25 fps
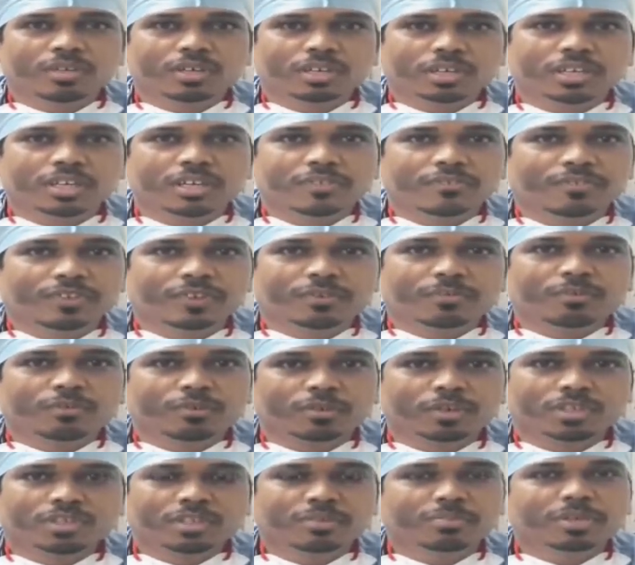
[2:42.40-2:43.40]
if
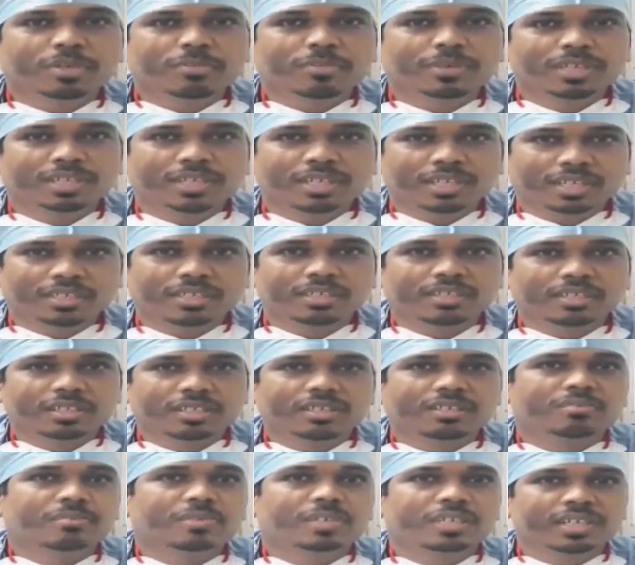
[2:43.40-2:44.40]
symptomatic other
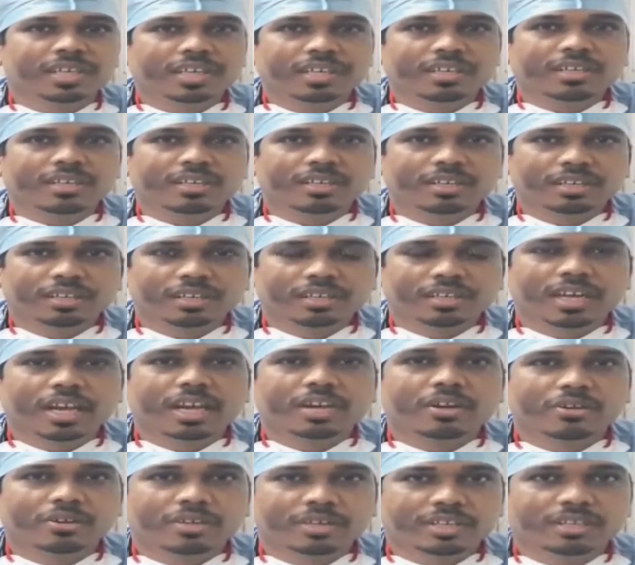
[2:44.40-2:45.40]
treatment like
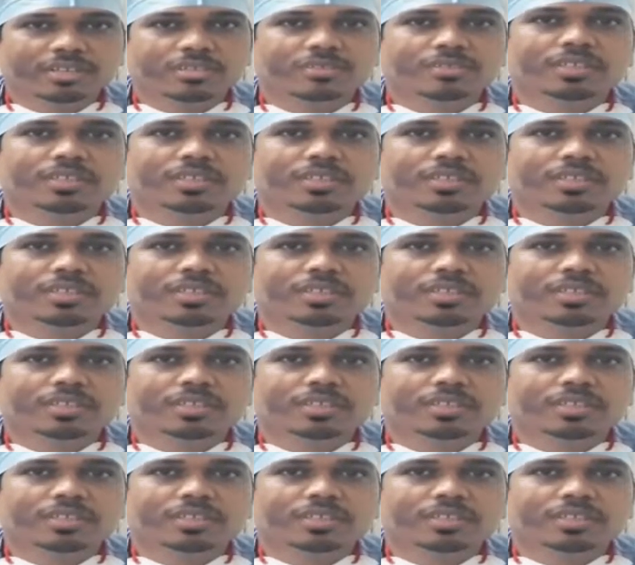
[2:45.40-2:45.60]
diuretic,